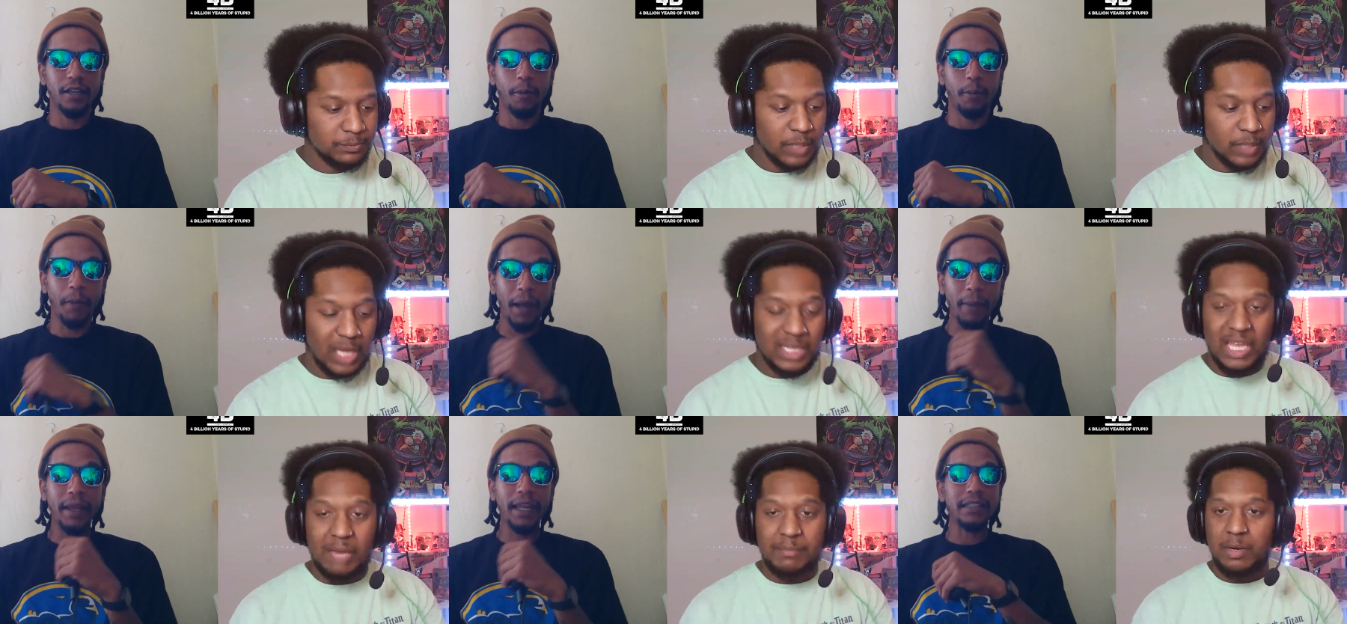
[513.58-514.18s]

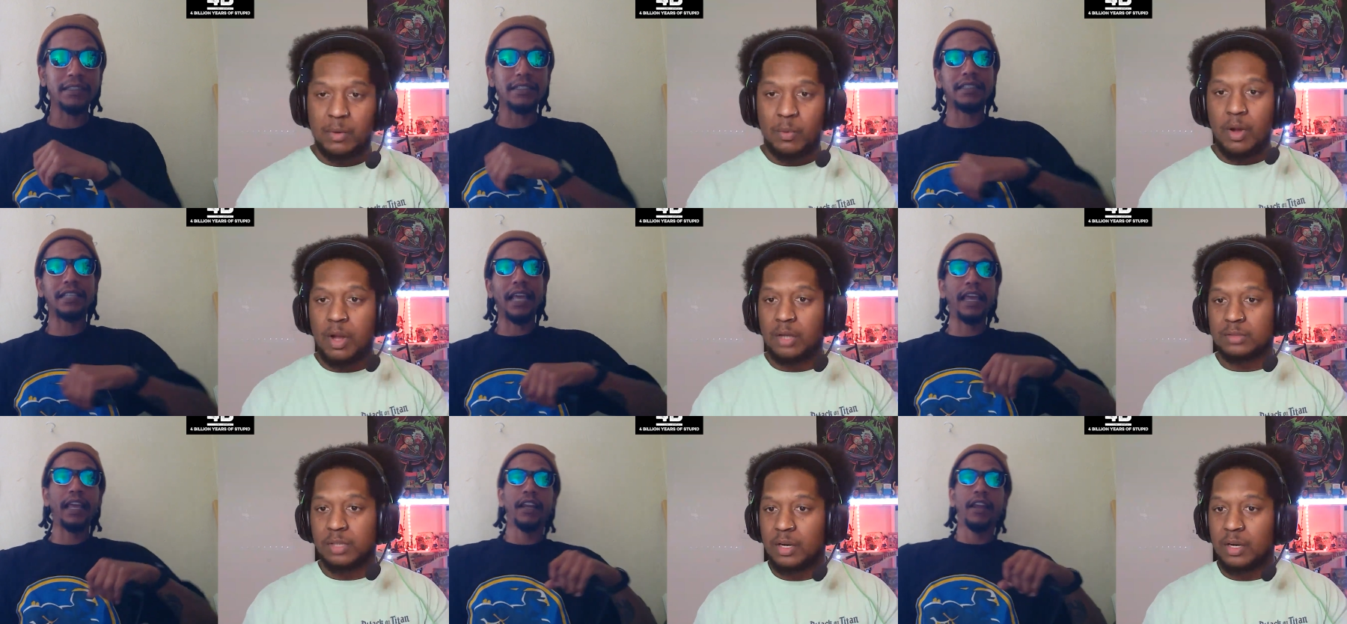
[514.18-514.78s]
Speaker 1: My, My damn near
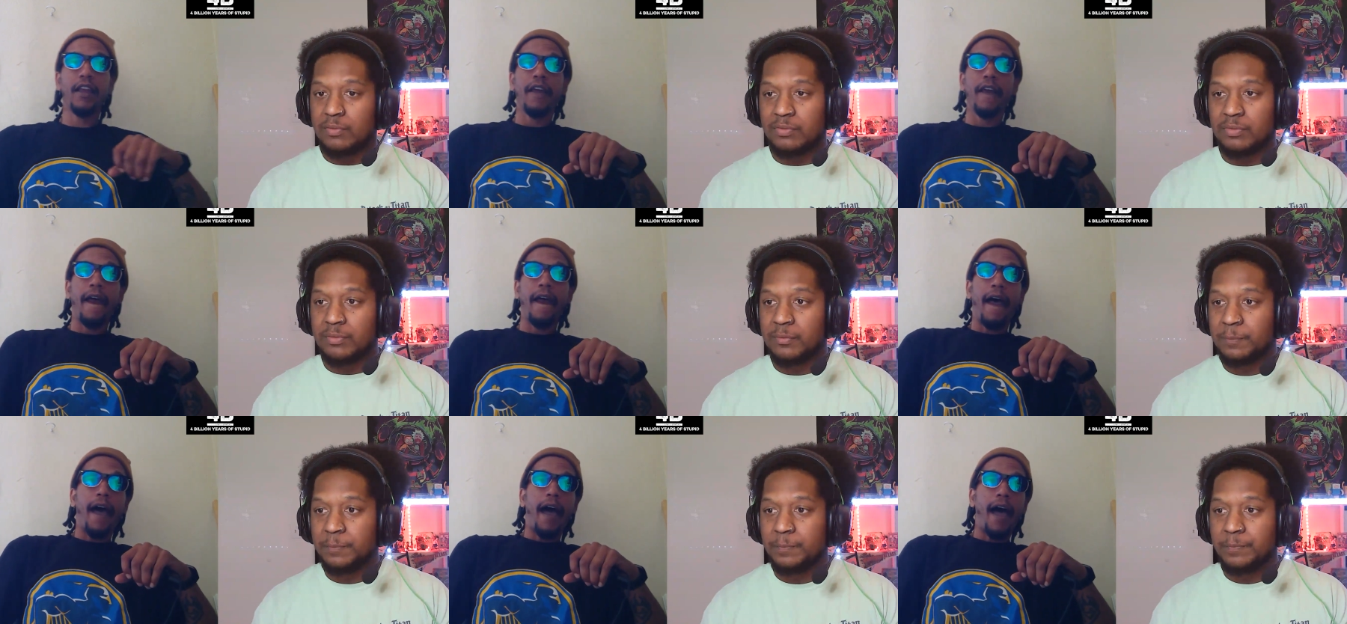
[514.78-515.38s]
walked bro, off.
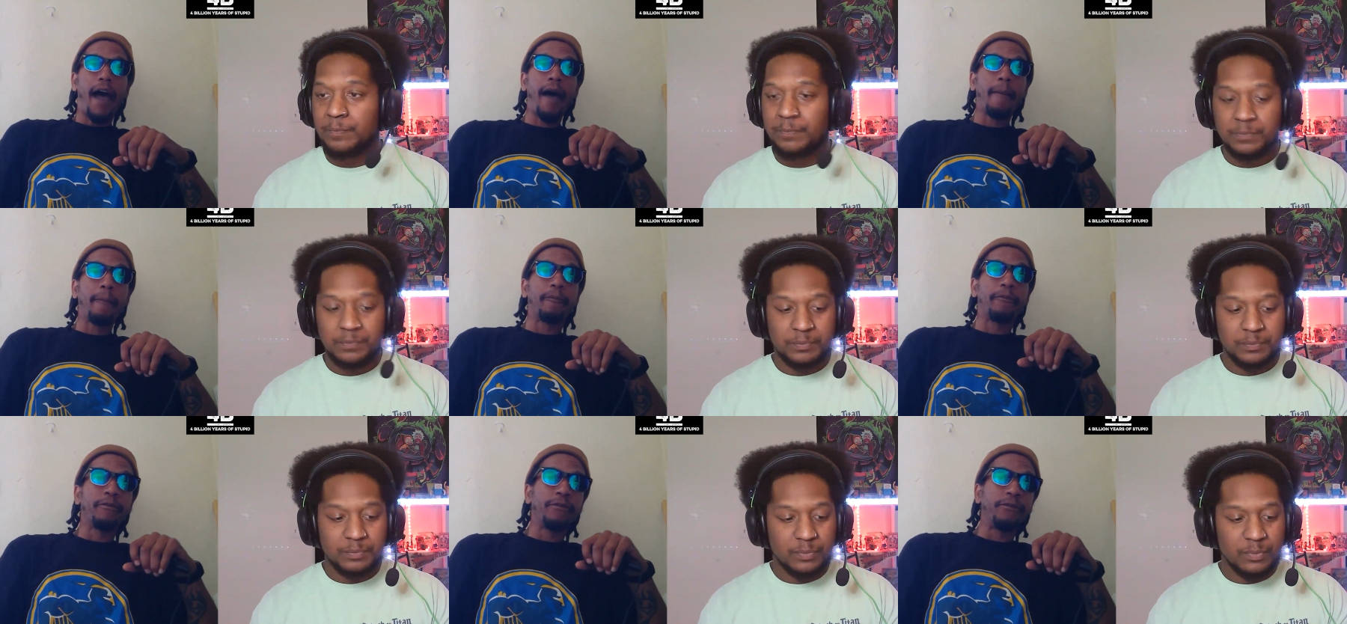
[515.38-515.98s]
I'm
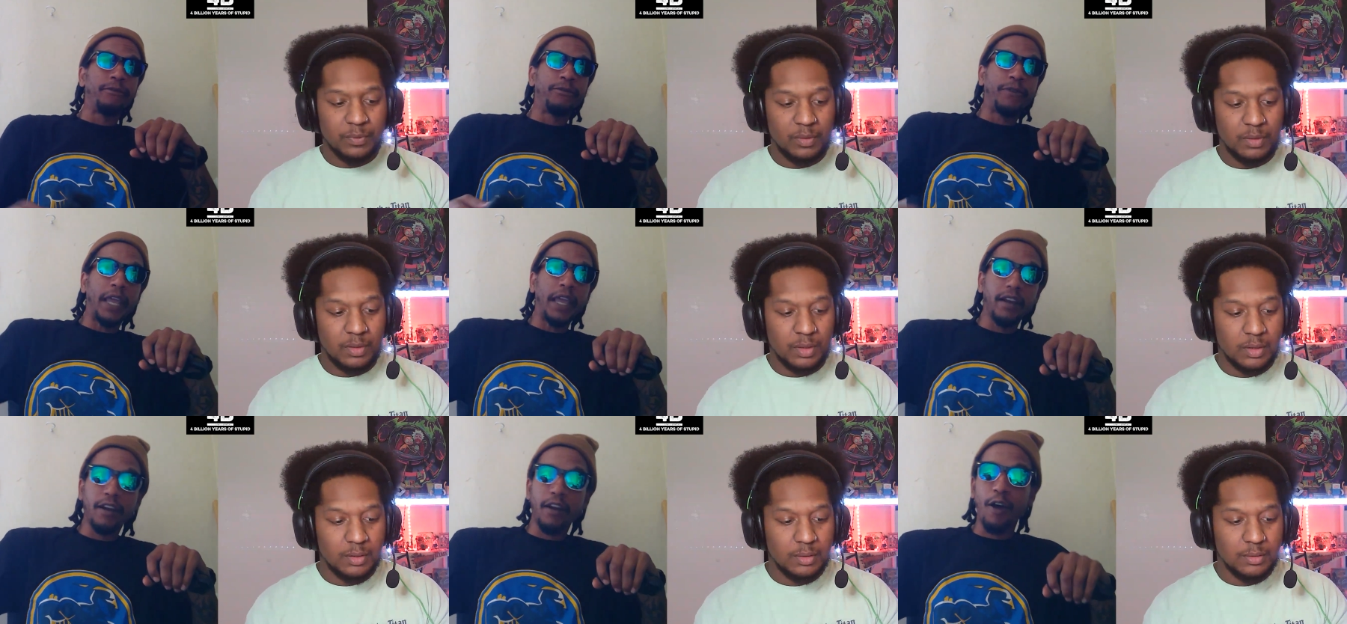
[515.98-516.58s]

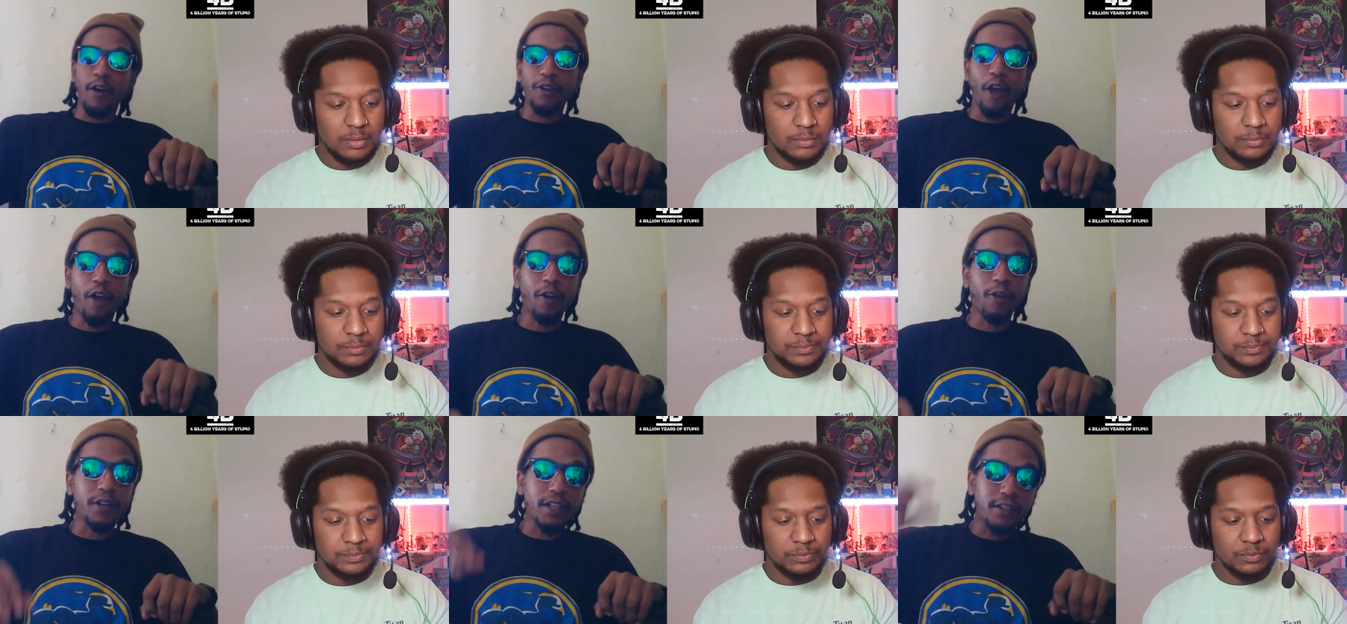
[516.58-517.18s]
fitting all
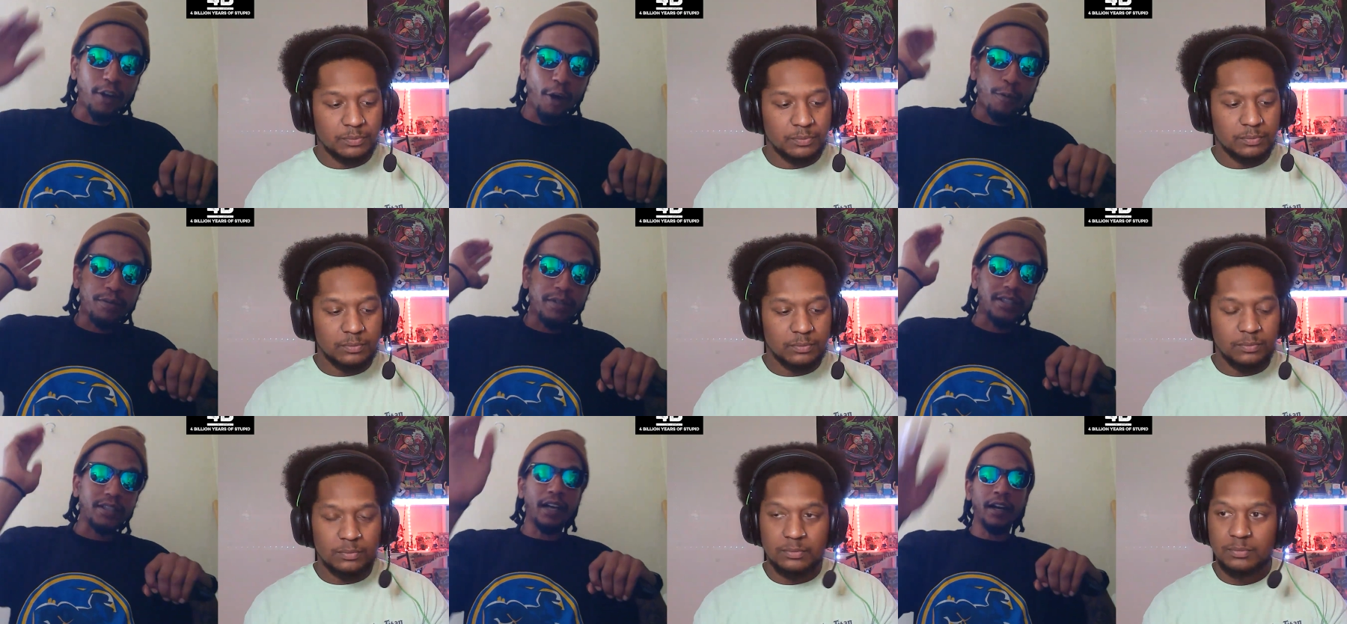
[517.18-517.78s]
y'all only dope
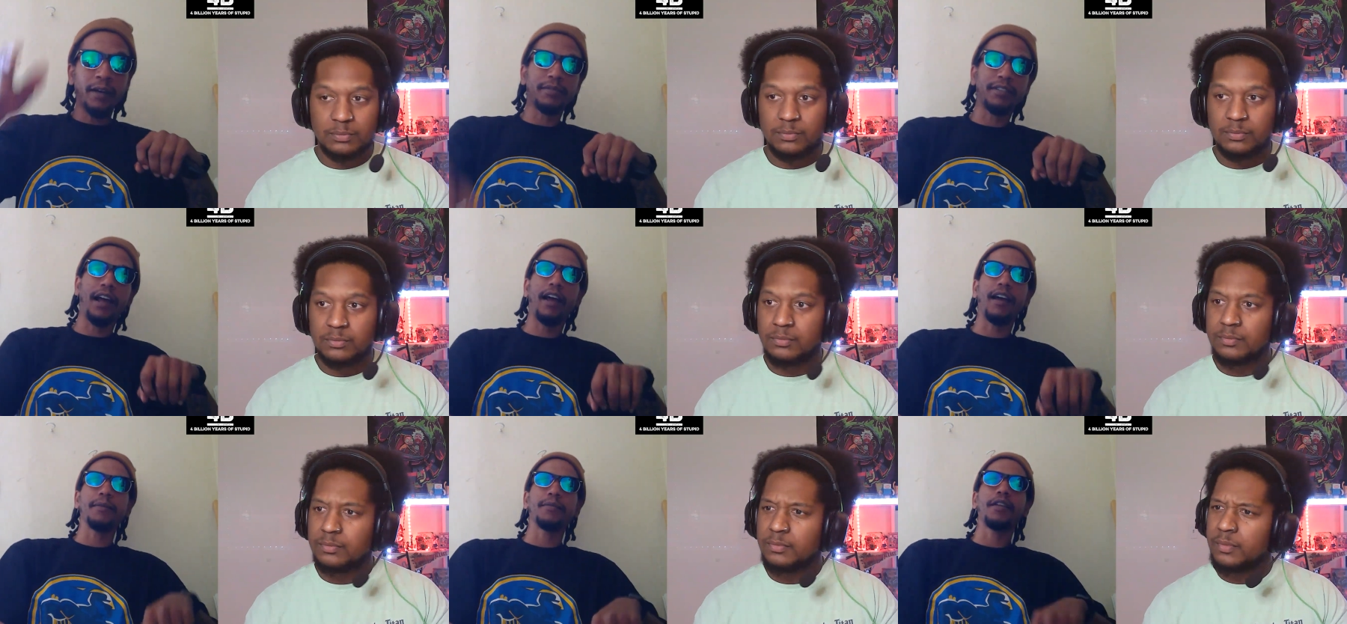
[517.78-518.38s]

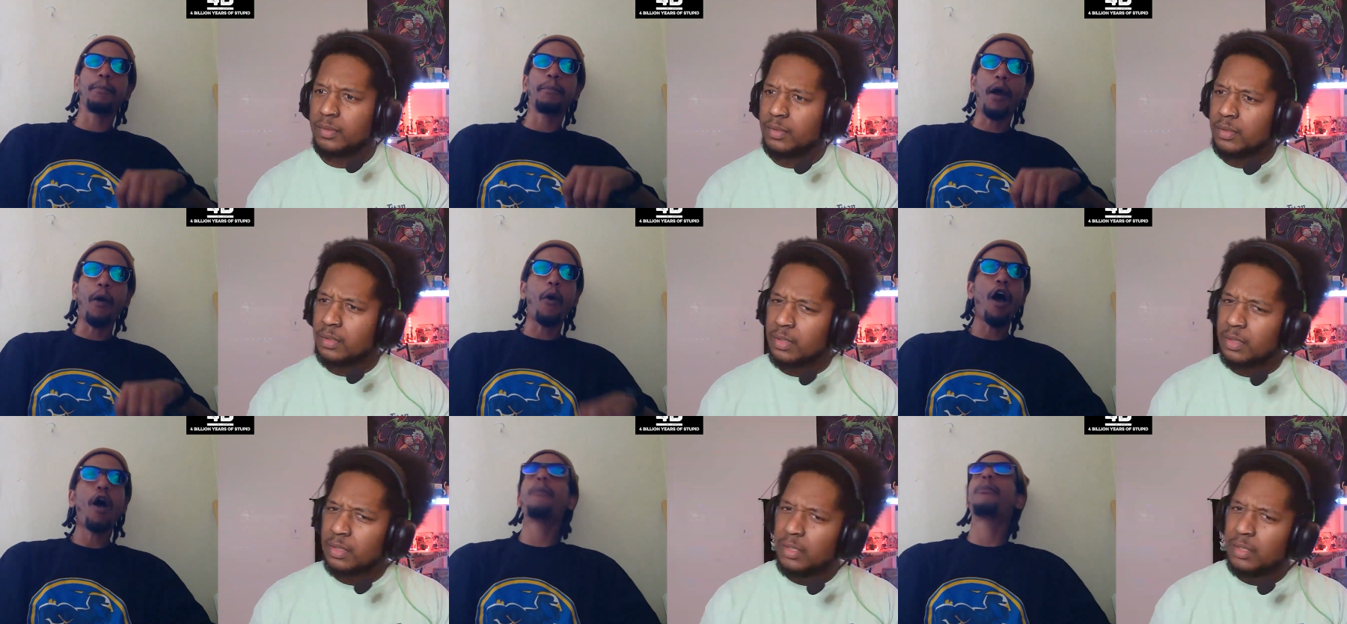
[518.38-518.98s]
sometimes, like, bro.
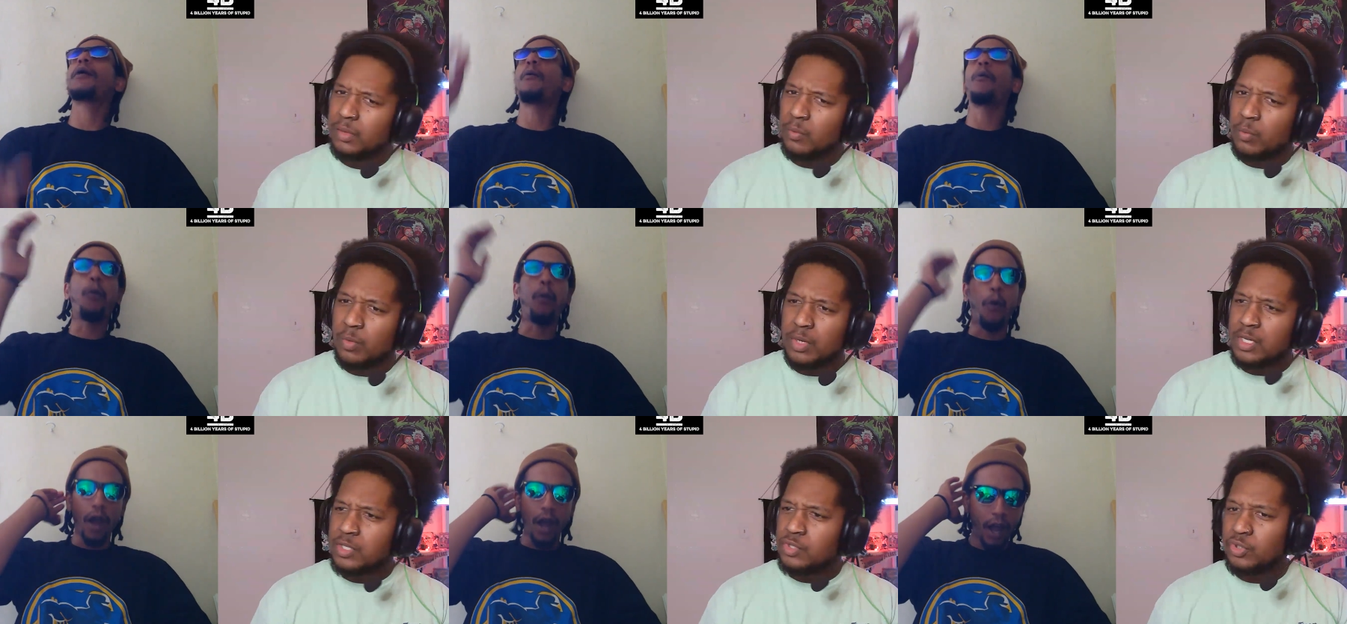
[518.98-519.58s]
What, what,
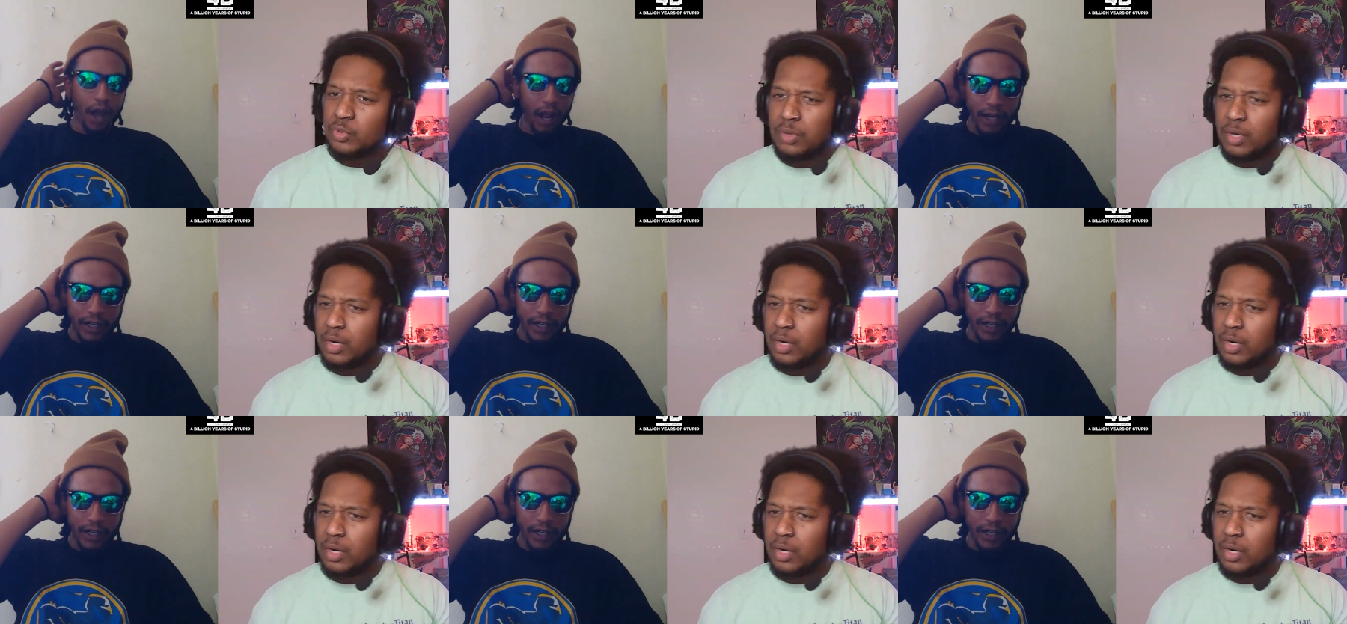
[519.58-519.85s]
what is you